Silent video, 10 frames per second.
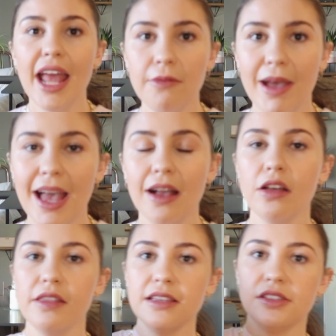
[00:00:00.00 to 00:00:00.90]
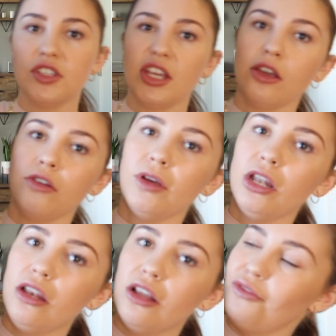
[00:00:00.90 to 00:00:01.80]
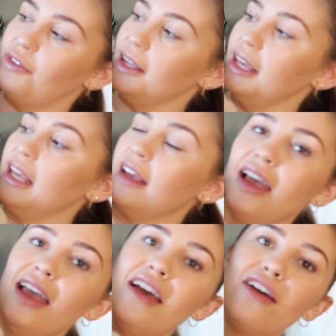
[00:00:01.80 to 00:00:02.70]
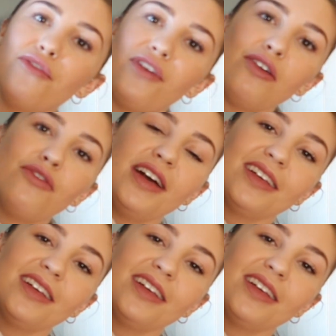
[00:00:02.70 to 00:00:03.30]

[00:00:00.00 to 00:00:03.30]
Anyway, I got these 2 lovely faux fur